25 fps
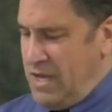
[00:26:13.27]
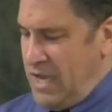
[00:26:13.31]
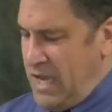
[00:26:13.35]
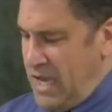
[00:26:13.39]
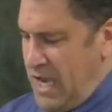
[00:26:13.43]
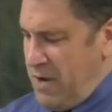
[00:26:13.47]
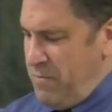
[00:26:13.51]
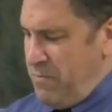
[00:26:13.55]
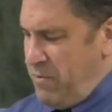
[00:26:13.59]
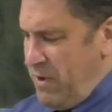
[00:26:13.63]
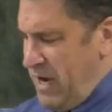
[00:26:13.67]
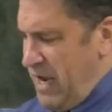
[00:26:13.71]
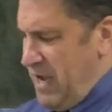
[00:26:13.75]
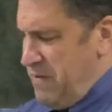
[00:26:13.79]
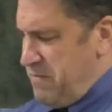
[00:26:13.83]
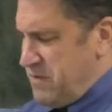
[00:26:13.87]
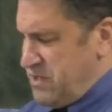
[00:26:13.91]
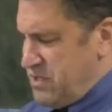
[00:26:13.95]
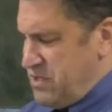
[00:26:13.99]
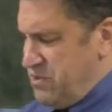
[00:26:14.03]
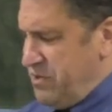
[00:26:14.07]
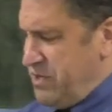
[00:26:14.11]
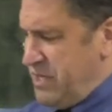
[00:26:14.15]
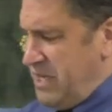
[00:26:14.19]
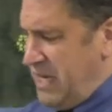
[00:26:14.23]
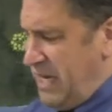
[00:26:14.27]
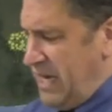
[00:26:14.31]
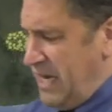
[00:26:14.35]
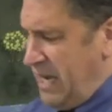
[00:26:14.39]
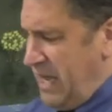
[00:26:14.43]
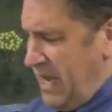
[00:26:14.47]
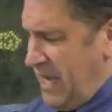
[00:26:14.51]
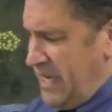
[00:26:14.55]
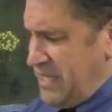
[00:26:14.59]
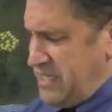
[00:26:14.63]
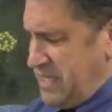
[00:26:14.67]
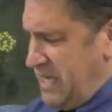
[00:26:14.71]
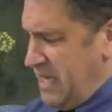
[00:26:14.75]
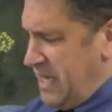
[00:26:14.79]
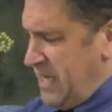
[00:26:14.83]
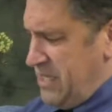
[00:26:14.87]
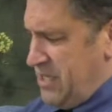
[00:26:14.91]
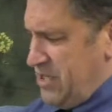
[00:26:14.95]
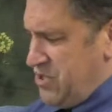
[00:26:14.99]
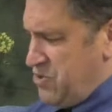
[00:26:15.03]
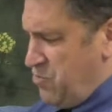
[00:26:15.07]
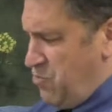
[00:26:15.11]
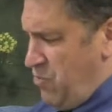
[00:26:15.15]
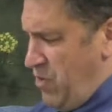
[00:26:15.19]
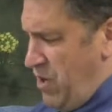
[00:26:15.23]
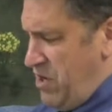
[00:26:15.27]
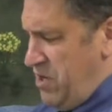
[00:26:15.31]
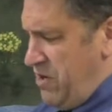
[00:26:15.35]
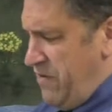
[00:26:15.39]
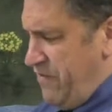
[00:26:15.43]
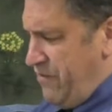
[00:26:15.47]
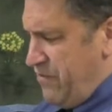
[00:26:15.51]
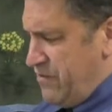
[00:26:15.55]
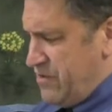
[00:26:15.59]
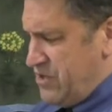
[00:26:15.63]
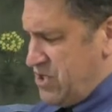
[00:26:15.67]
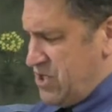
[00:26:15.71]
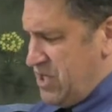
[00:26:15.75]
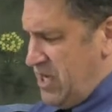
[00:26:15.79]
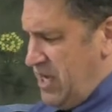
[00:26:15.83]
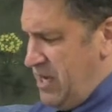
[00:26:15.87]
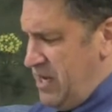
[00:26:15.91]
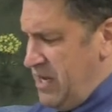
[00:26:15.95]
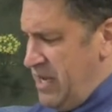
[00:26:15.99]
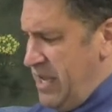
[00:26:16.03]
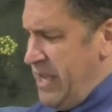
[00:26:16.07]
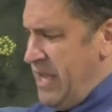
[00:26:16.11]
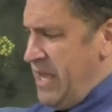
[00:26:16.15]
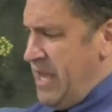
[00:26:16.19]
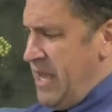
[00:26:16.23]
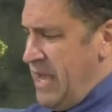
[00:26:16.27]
Abraham was looking at Isaac, at this wonderful son,